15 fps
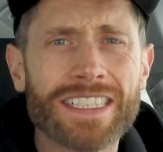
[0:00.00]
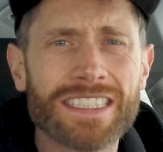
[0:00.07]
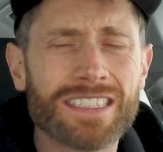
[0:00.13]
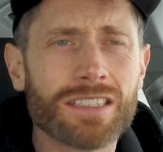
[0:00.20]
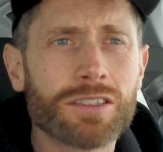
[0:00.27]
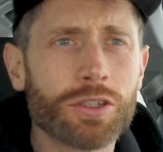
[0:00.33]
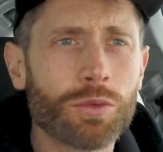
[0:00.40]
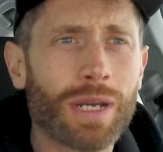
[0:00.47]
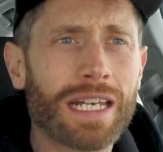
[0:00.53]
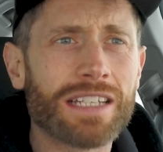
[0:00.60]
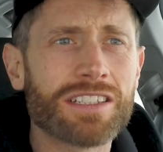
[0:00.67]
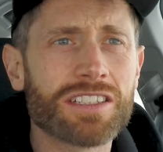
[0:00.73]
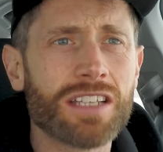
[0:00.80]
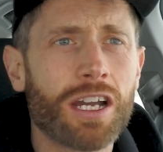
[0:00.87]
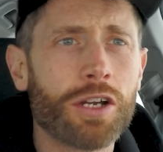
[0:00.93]
to do well in
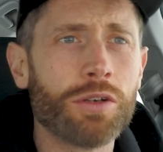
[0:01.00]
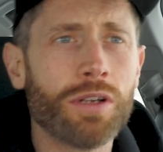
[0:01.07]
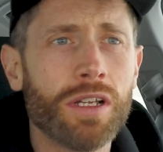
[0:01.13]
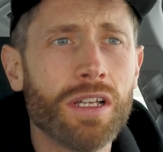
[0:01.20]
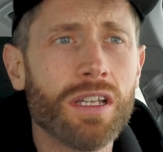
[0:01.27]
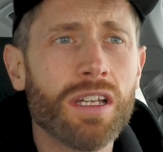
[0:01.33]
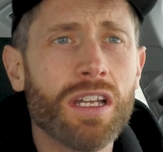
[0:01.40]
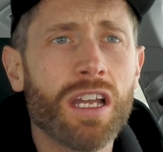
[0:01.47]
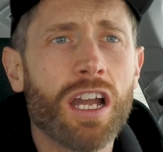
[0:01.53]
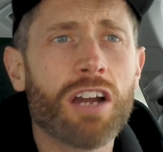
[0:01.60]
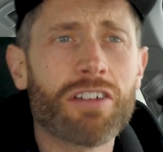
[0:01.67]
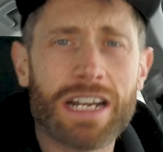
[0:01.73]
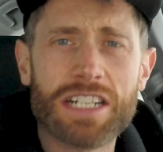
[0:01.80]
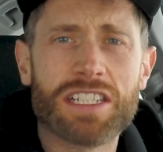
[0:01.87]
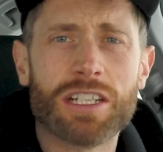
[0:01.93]
snow are
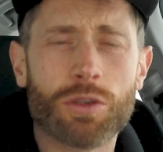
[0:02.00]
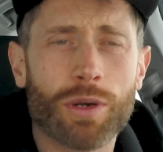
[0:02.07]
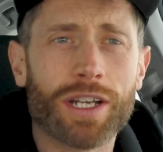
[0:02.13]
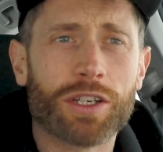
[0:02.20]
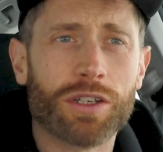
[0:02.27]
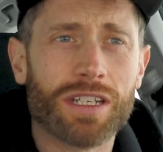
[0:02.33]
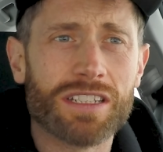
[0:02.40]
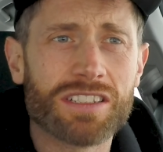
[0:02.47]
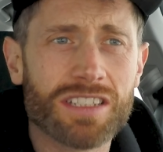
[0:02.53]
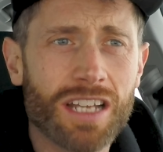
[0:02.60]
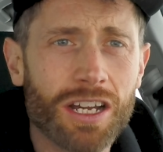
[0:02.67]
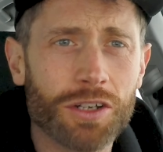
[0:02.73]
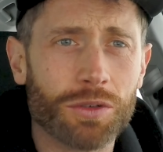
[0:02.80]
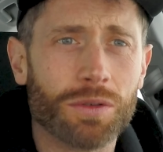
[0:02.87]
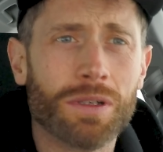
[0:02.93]
actually quite good in
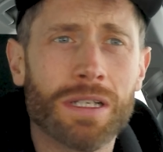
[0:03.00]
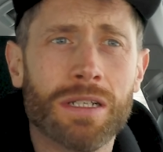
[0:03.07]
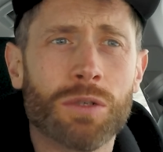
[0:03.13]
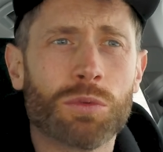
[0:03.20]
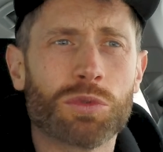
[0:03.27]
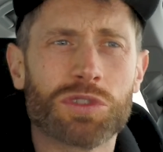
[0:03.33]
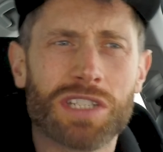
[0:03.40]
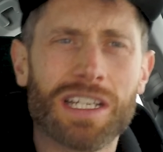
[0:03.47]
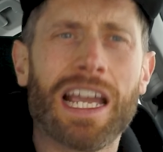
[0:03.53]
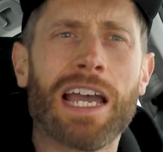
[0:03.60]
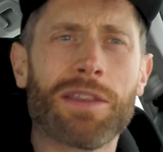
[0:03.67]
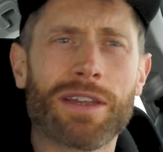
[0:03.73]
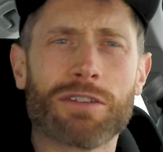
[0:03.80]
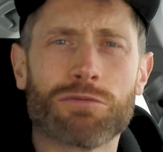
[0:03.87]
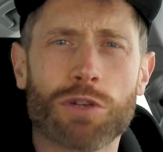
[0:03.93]
snow. We'll see how
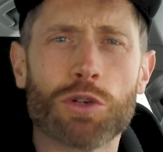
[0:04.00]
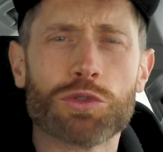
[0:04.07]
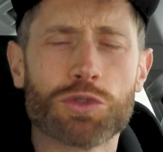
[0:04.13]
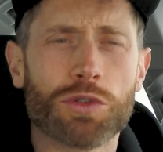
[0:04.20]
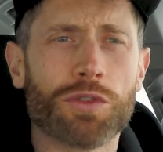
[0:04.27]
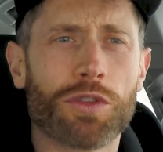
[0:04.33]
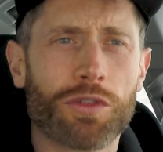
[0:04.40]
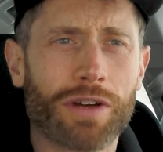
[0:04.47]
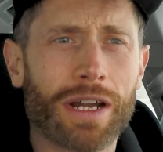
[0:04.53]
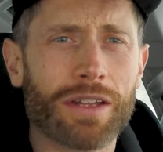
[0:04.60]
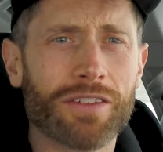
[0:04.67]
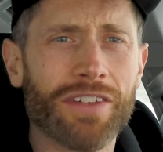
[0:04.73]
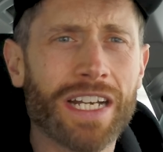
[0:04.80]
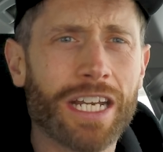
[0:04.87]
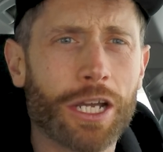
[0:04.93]
that rolls on throughout the
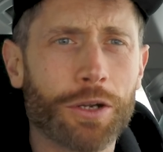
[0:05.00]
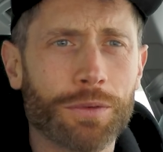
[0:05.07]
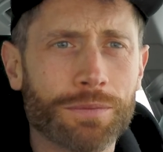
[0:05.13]
video.